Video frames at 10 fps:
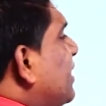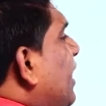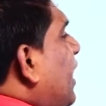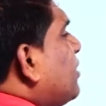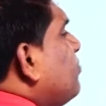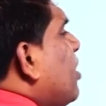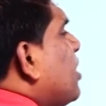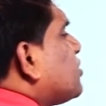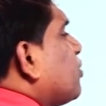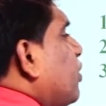
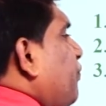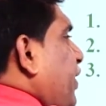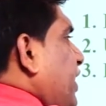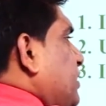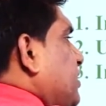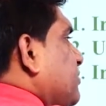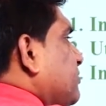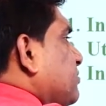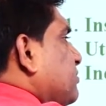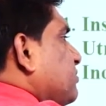Utmost good faith.
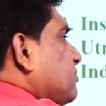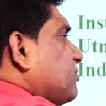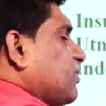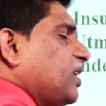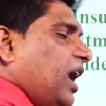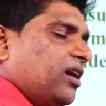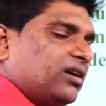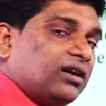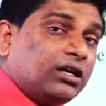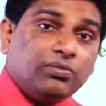Yeah,
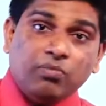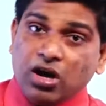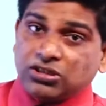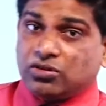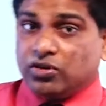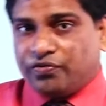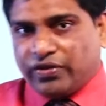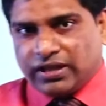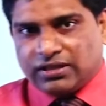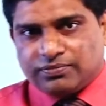utmost good
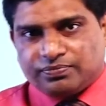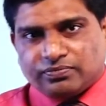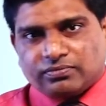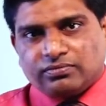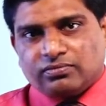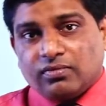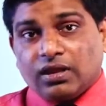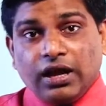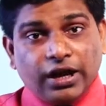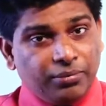faith.
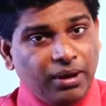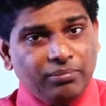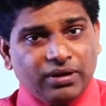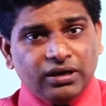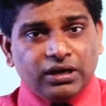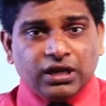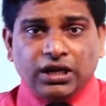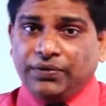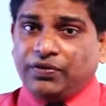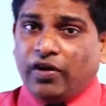Remember,
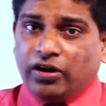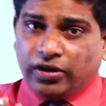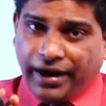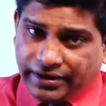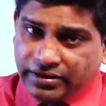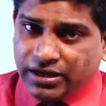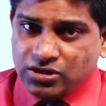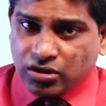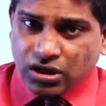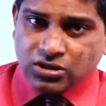if you want to get the
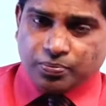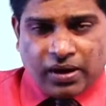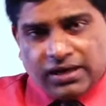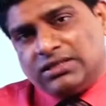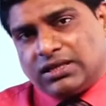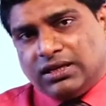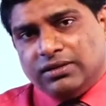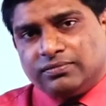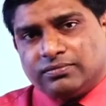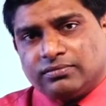insurance policy,
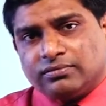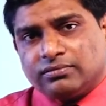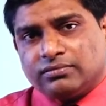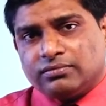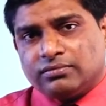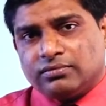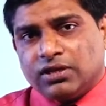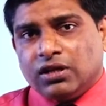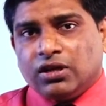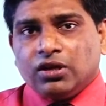
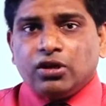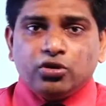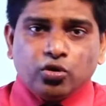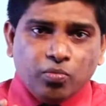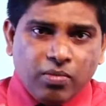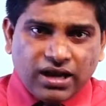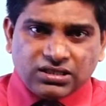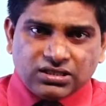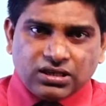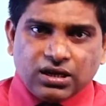you
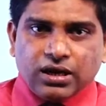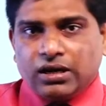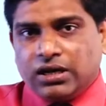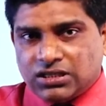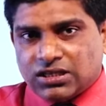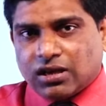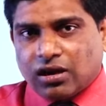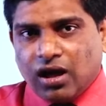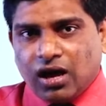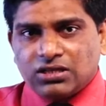must
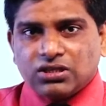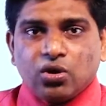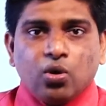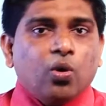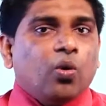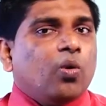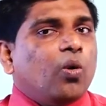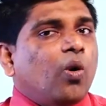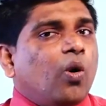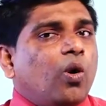disclose
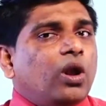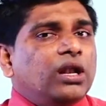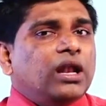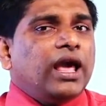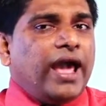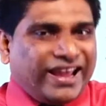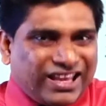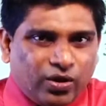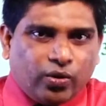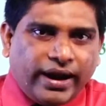all
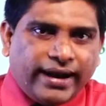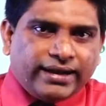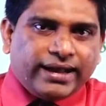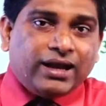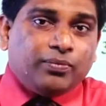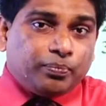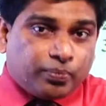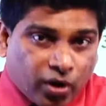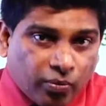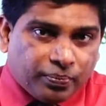accurate and
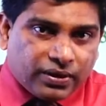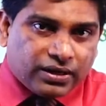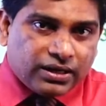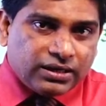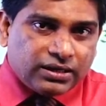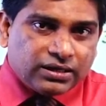proper